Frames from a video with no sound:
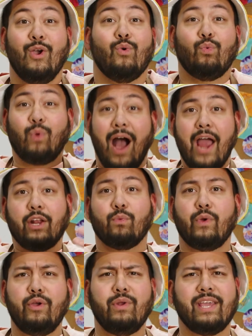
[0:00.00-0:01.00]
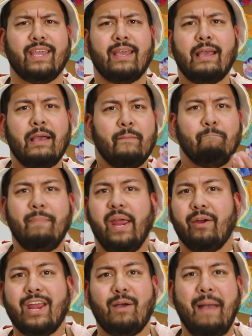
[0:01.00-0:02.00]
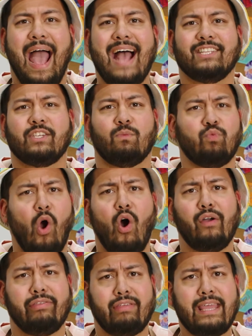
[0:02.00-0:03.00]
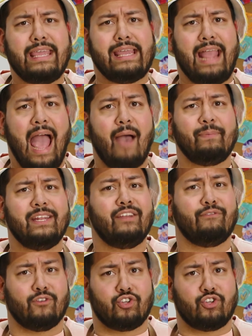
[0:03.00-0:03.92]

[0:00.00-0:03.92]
Right-a-rooney! Miriam had some wrong thinking happening for